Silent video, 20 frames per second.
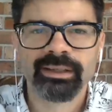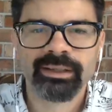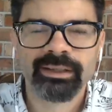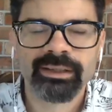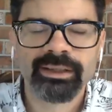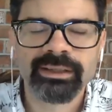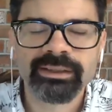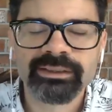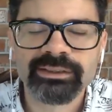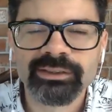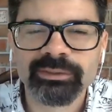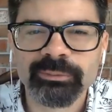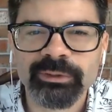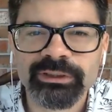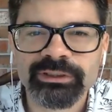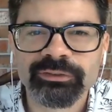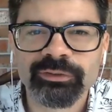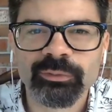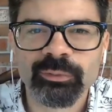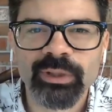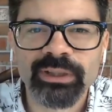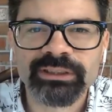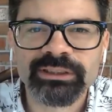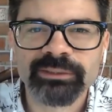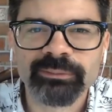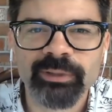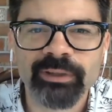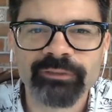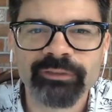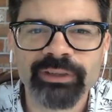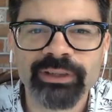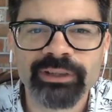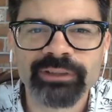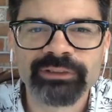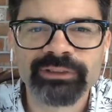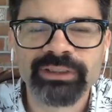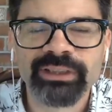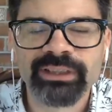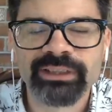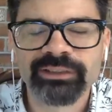Thanks so much for watching my
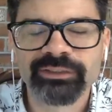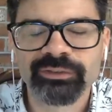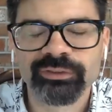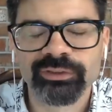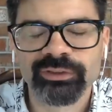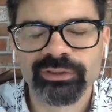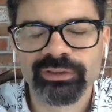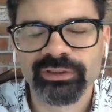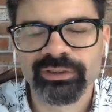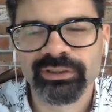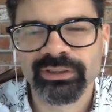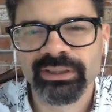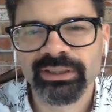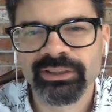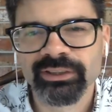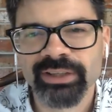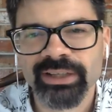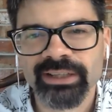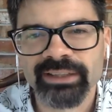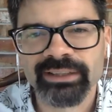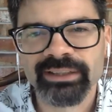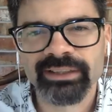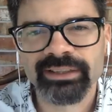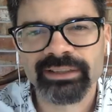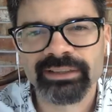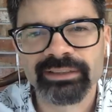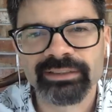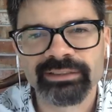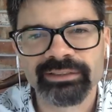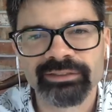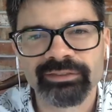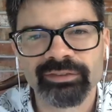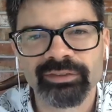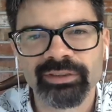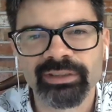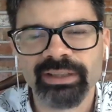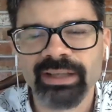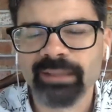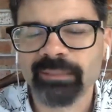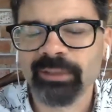videos. Thanks for interacting,
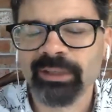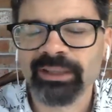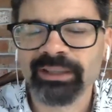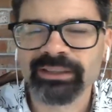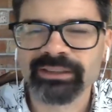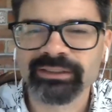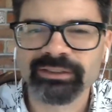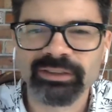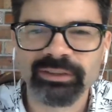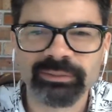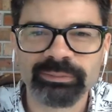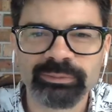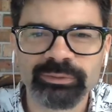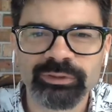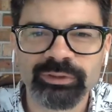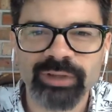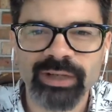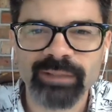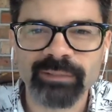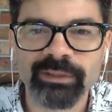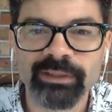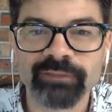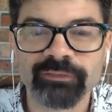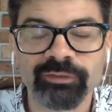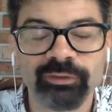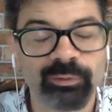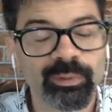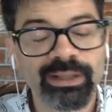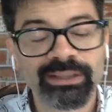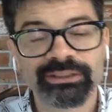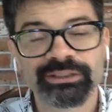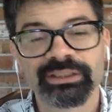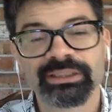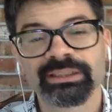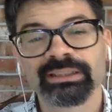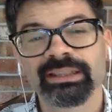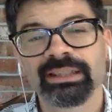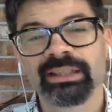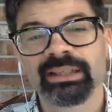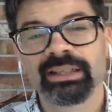for commenting, subscribing, for
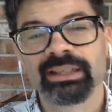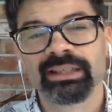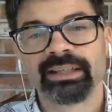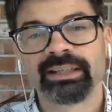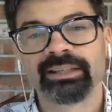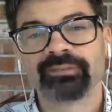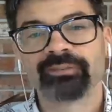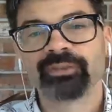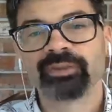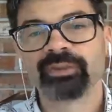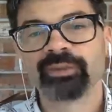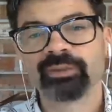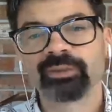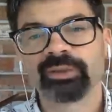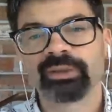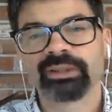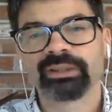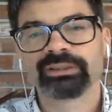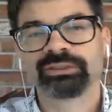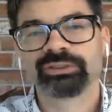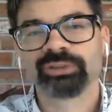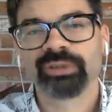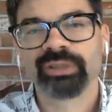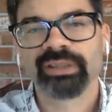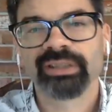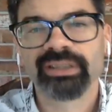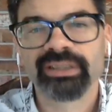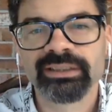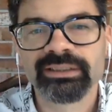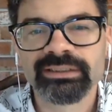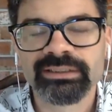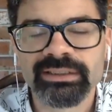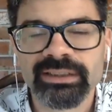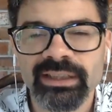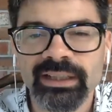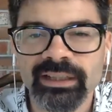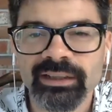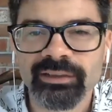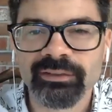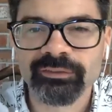watching. If you enjoy these
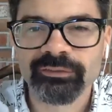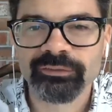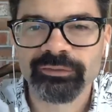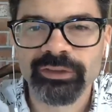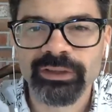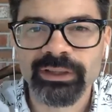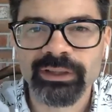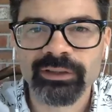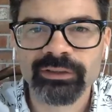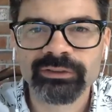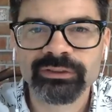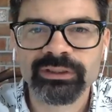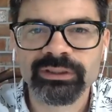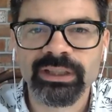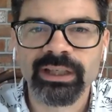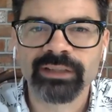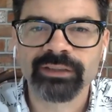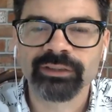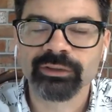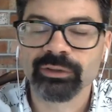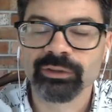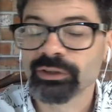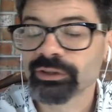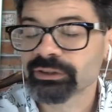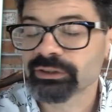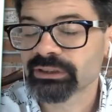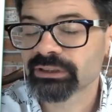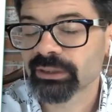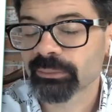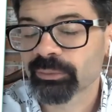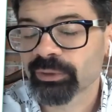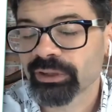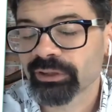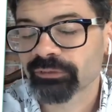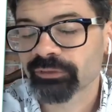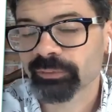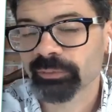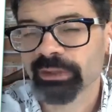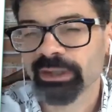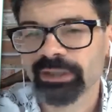uh, videos and you learn something
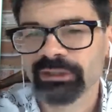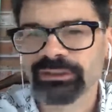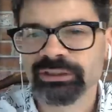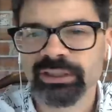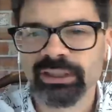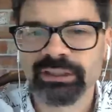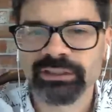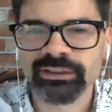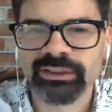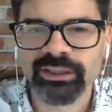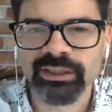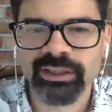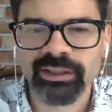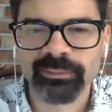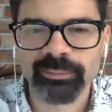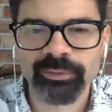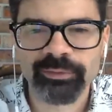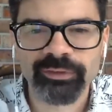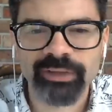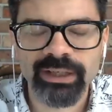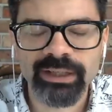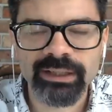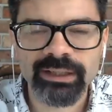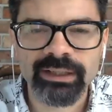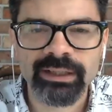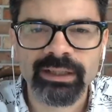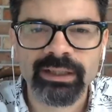from the education that I provide,